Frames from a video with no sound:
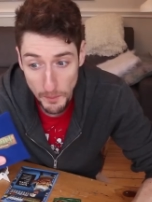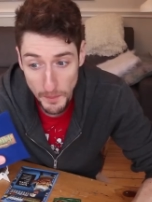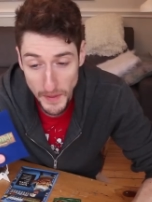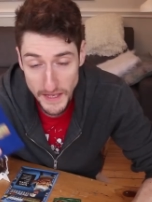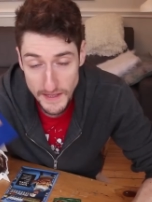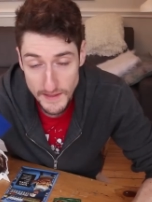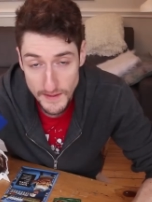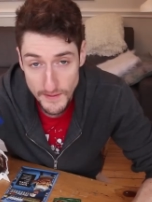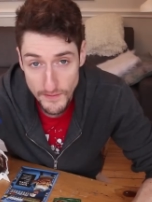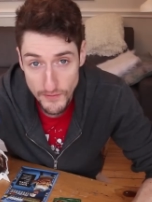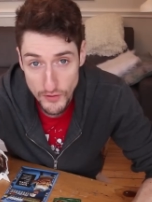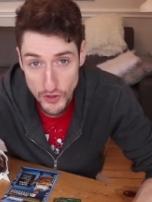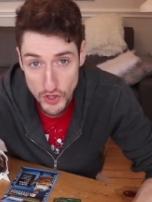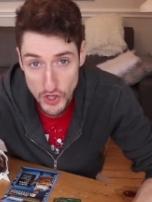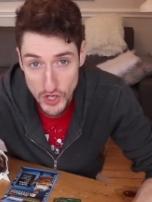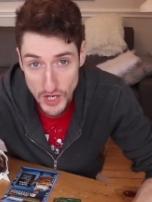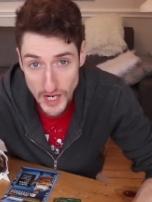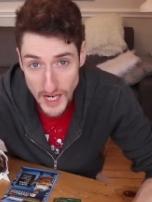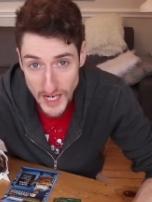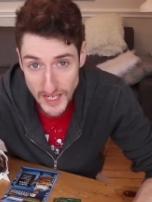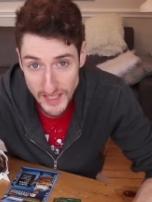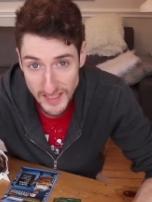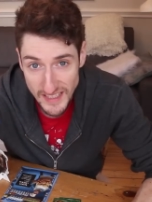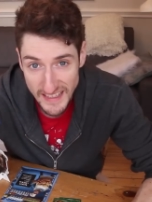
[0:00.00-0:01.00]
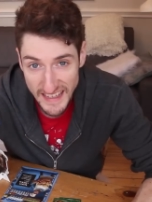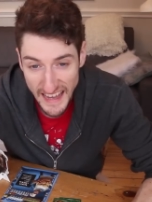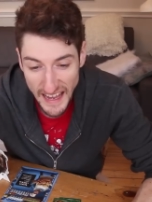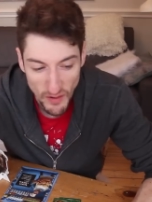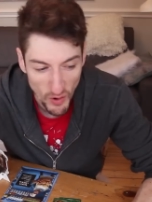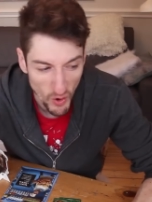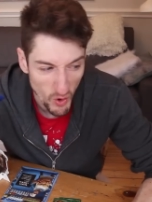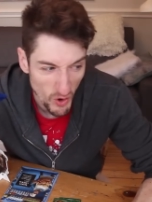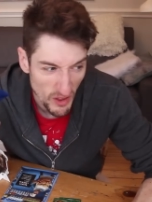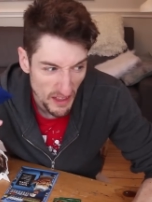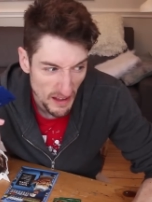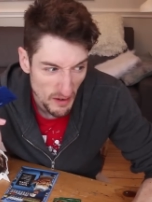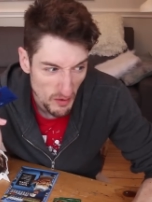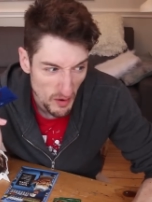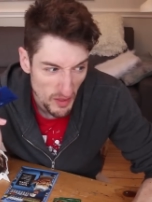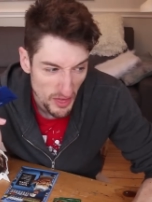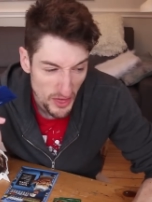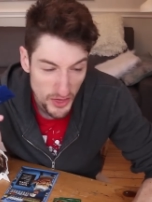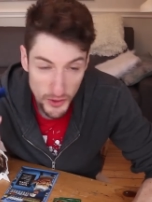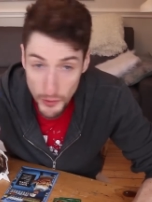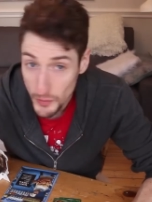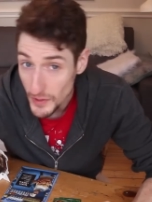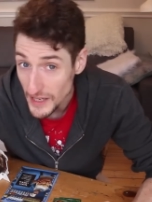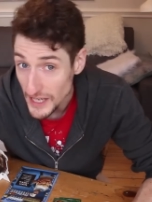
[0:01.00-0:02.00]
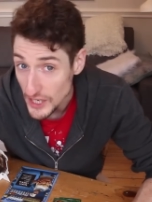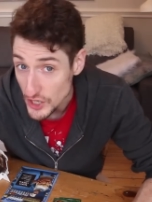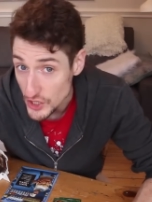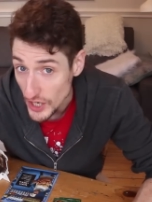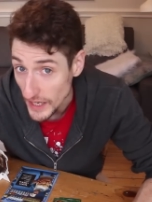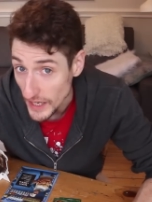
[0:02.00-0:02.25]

bits of cheese in there or there are three